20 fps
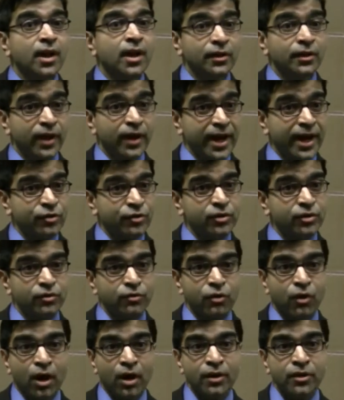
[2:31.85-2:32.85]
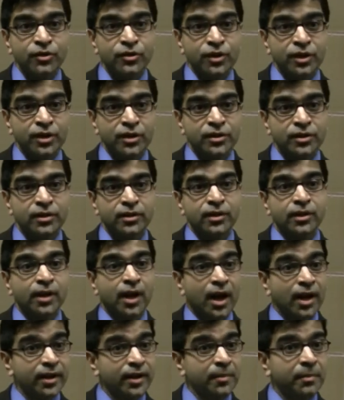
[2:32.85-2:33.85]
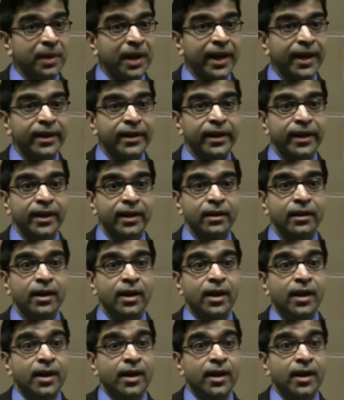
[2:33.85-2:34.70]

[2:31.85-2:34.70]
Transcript: the gastroenterologist contemplating